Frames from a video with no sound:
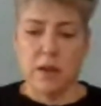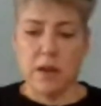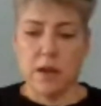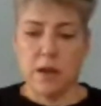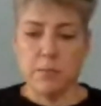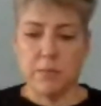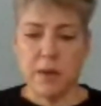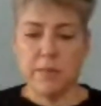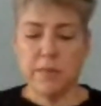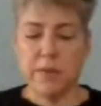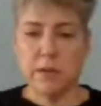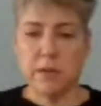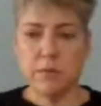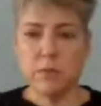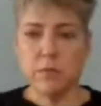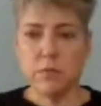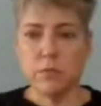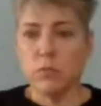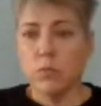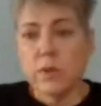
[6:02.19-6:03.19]
Um, and
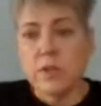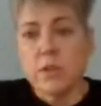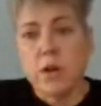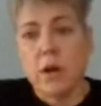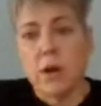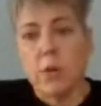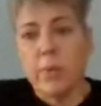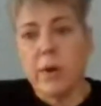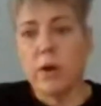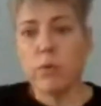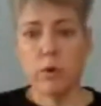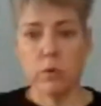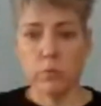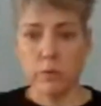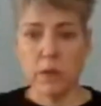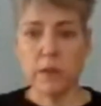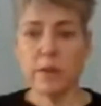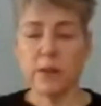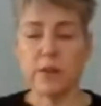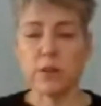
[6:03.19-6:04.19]
then we talk about
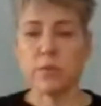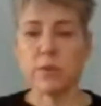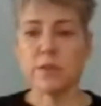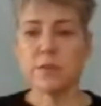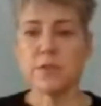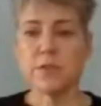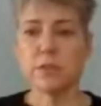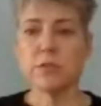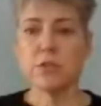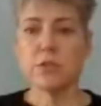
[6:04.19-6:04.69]
what we think the real